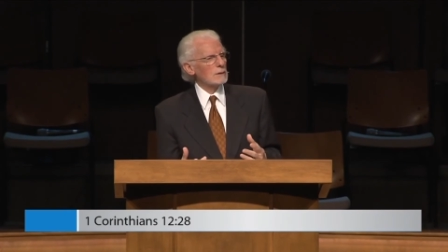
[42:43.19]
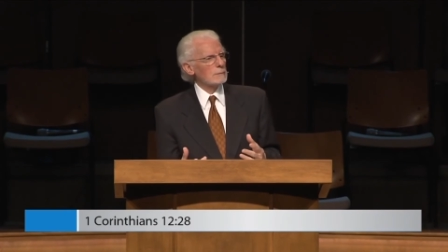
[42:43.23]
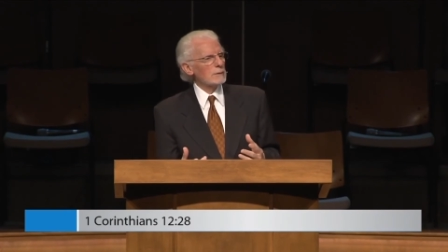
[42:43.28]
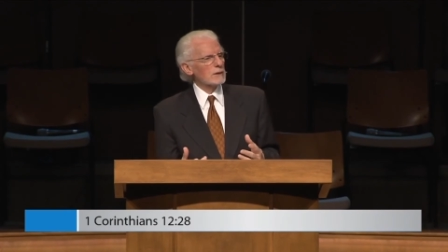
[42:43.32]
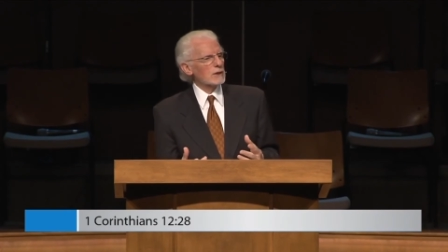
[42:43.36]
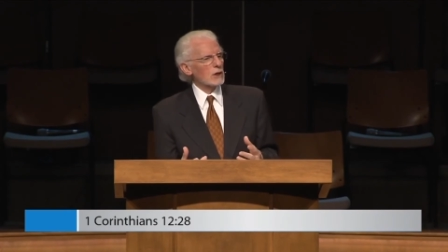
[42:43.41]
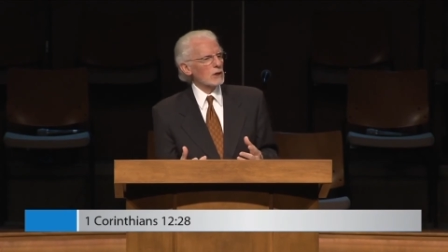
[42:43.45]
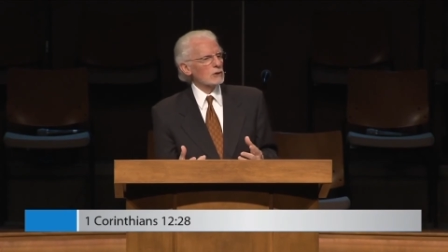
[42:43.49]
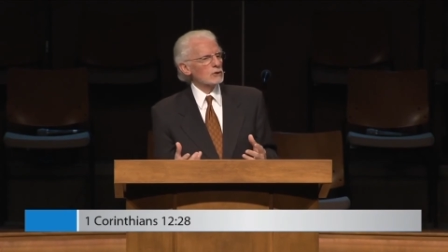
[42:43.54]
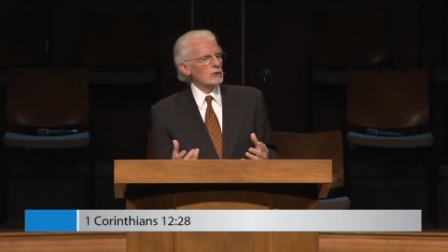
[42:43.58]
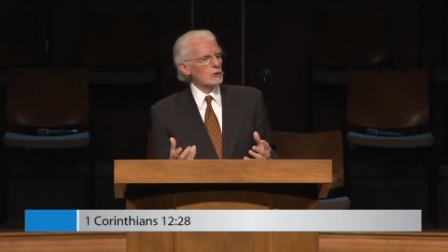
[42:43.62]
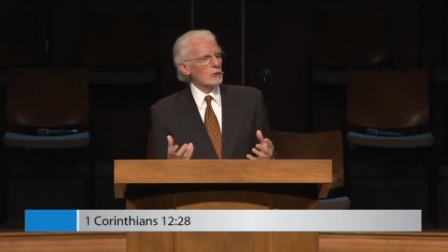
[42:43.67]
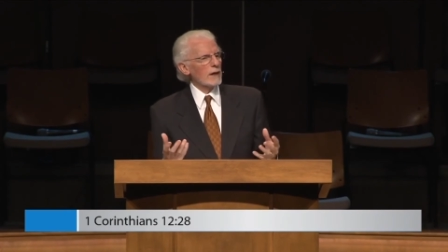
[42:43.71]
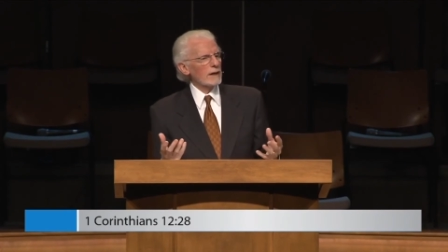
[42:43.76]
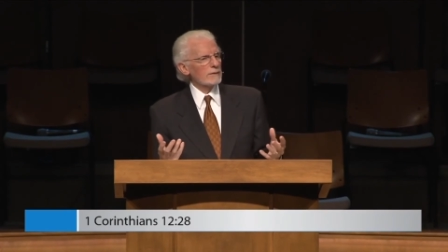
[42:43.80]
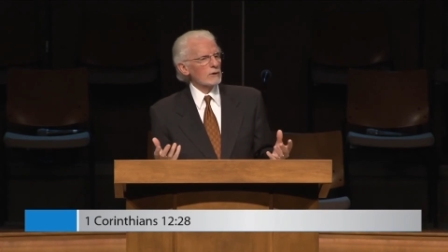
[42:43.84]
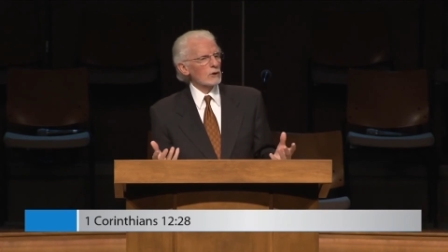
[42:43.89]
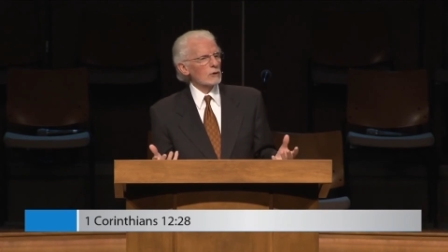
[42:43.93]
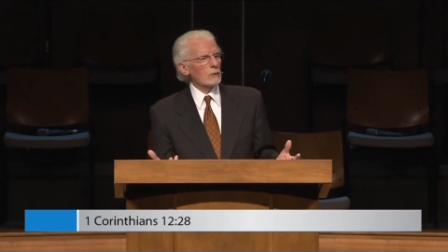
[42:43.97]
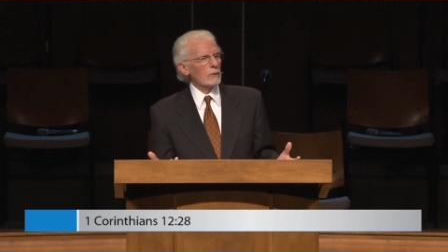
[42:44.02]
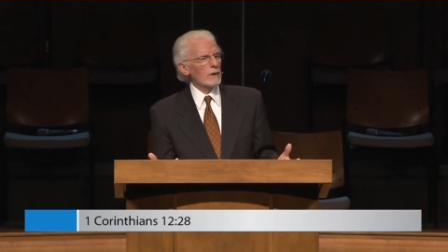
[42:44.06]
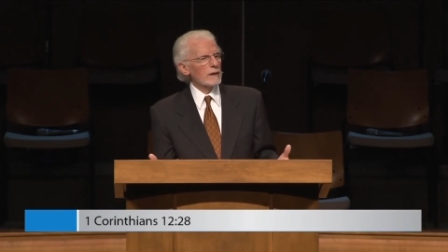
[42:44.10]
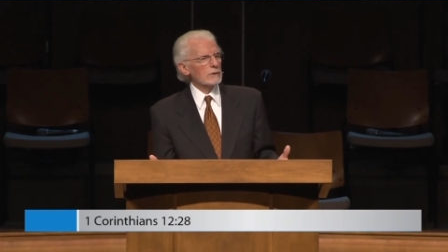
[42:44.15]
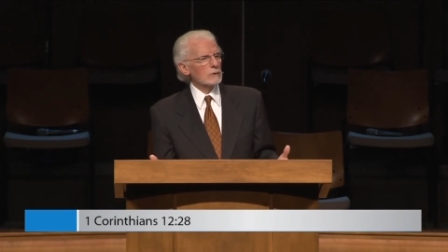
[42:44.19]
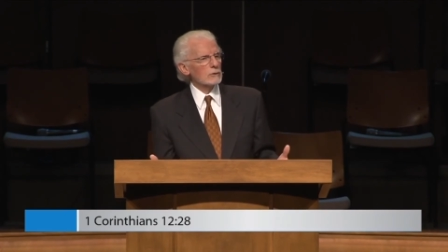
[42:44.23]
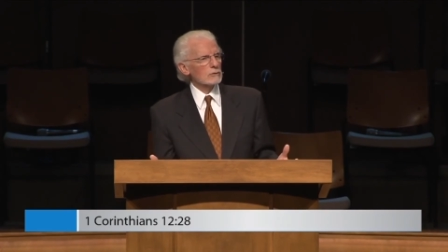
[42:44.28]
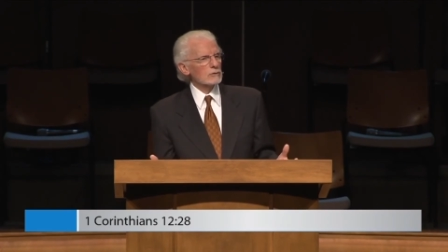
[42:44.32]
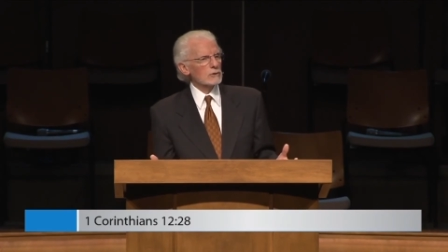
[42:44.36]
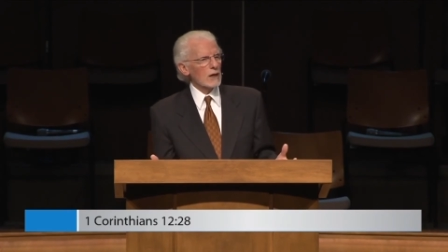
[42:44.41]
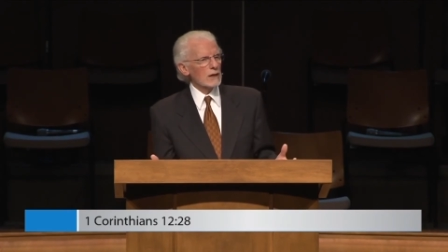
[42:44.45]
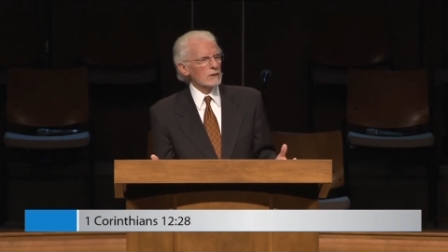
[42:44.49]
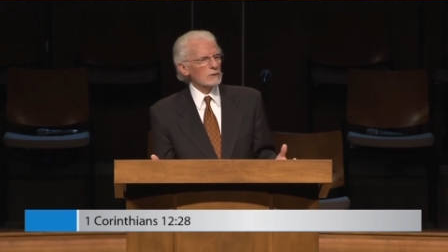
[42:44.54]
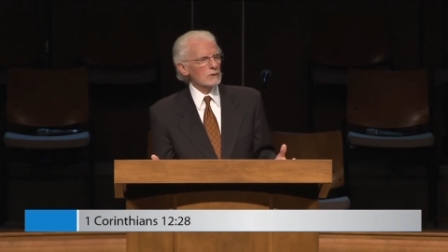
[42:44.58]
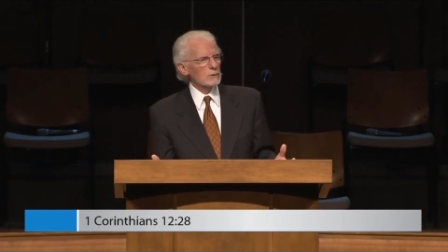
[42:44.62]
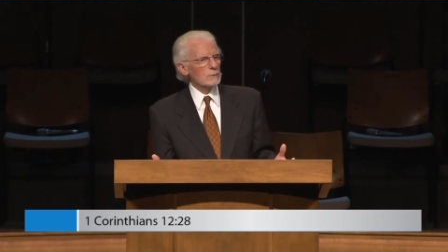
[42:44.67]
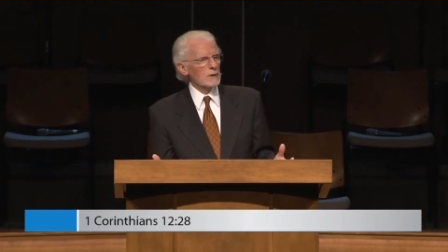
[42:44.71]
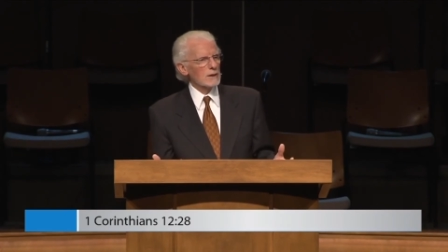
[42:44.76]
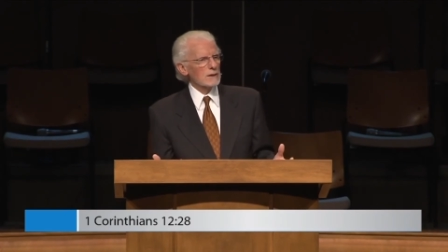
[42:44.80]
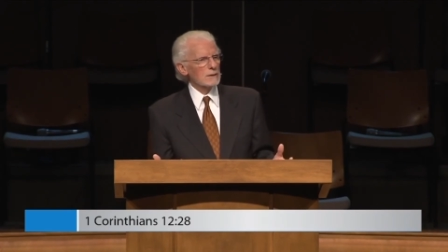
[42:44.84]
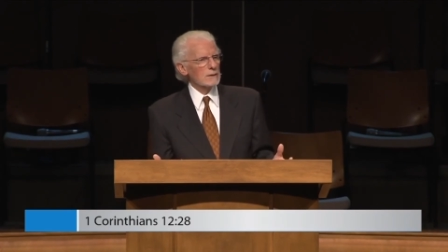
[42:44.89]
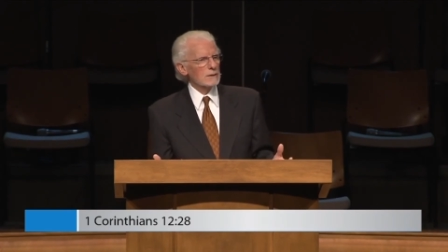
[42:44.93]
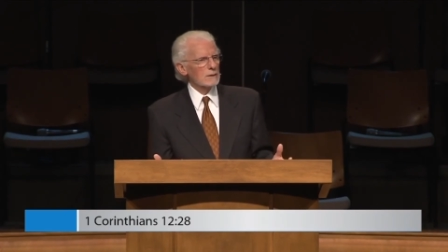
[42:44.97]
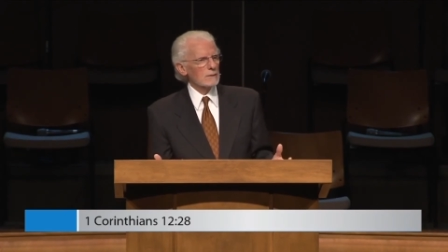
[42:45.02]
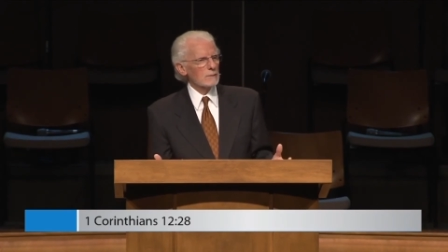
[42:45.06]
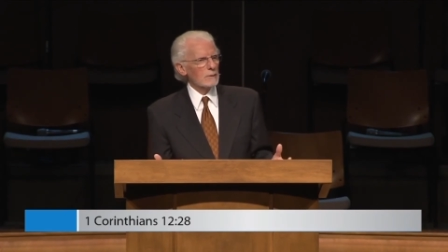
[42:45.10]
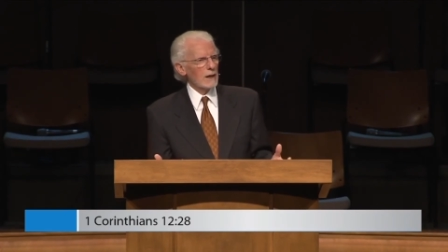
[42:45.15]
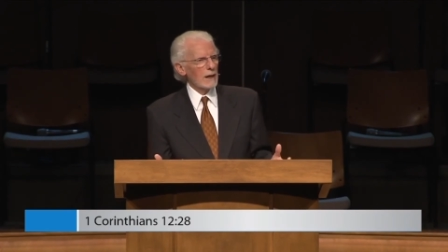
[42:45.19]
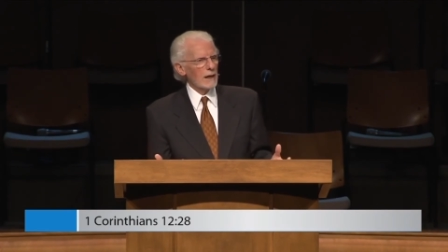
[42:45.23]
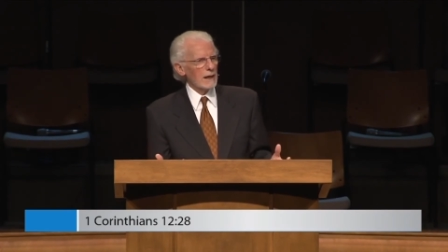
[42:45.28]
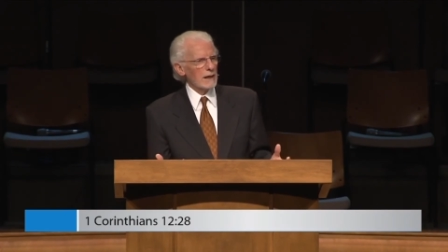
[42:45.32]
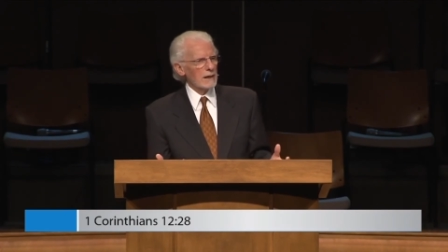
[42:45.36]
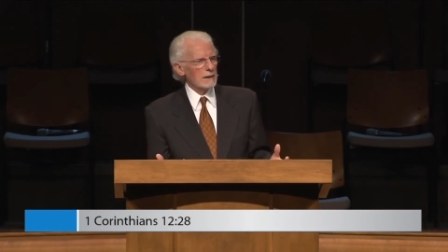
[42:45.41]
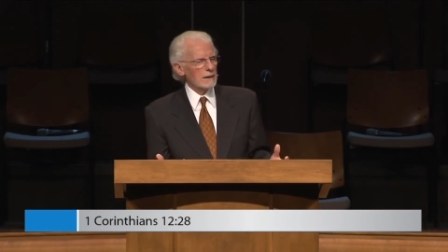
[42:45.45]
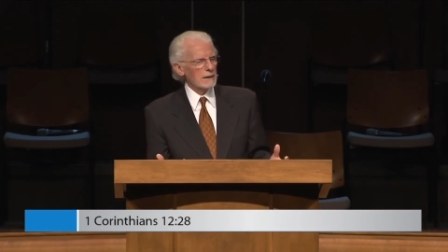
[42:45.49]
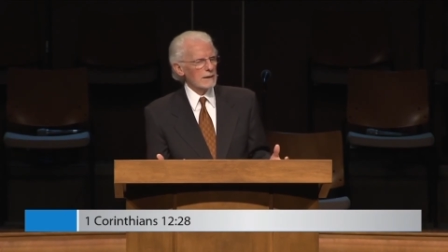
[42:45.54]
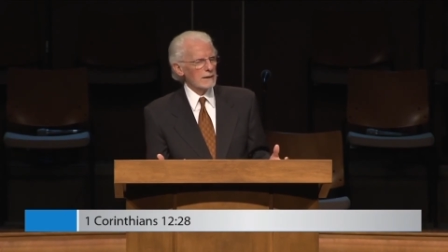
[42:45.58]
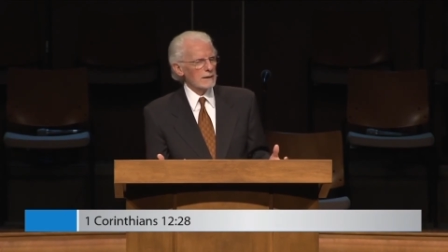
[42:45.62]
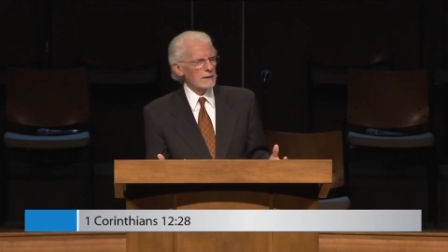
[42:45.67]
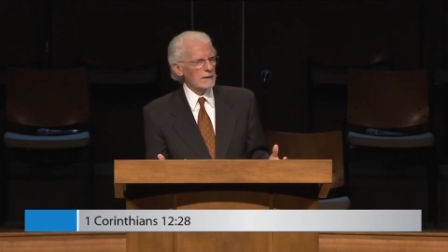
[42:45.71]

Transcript: because you'll have a greater judgment. Why?